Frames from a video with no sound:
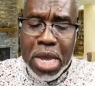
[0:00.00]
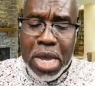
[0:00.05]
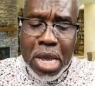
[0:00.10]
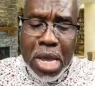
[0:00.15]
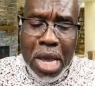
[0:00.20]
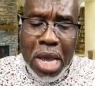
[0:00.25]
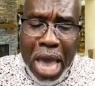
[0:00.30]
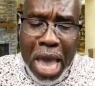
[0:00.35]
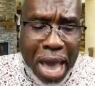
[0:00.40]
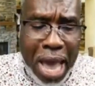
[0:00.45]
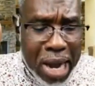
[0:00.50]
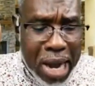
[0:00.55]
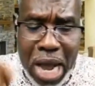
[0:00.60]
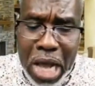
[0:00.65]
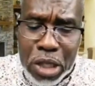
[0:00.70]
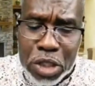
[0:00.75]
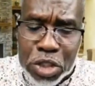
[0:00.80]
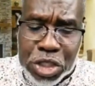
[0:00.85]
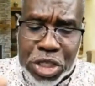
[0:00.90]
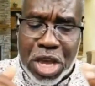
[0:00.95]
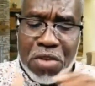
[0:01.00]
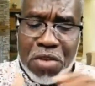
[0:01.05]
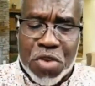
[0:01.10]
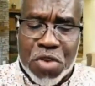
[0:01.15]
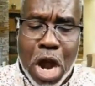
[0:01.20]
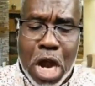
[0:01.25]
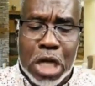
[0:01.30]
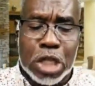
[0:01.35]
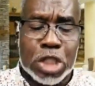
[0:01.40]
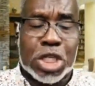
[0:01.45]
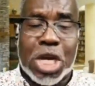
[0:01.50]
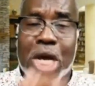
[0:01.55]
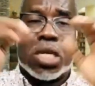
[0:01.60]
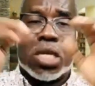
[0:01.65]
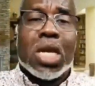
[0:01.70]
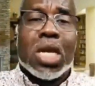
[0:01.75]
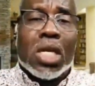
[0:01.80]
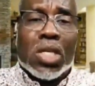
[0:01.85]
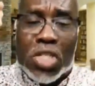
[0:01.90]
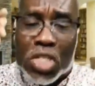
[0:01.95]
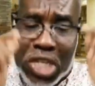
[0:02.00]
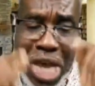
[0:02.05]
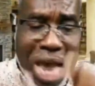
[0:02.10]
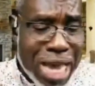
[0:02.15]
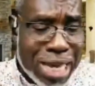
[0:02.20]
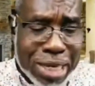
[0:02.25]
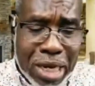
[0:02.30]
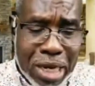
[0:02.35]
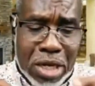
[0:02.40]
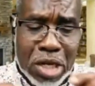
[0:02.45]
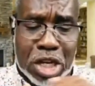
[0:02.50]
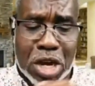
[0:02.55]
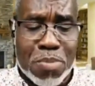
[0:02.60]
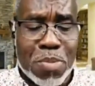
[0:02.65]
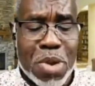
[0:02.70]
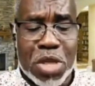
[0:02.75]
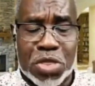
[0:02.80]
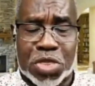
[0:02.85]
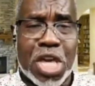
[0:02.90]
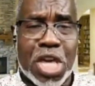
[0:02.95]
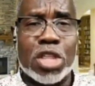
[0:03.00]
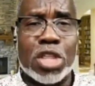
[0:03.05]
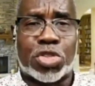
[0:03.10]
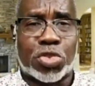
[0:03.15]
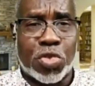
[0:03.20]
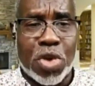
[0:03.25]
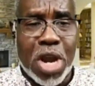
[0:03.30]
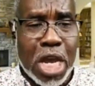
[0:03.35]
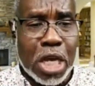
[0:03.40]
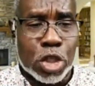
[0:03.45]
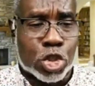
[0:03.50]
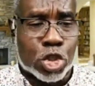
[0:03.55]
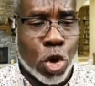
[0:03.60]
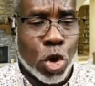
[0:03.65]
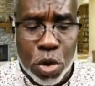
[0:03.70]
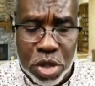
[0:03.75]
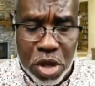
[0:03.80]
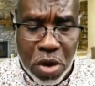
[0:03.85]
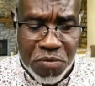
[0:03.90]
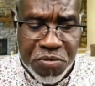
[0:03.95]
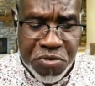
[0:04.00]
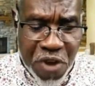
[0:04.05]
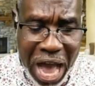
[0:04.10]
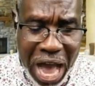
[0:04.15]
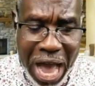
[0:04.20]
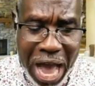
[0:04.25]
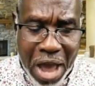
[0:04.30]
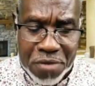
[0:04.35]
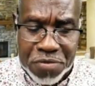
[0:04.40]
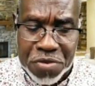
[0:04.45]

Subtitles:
NLT version, 2 Timothy 3:2-5.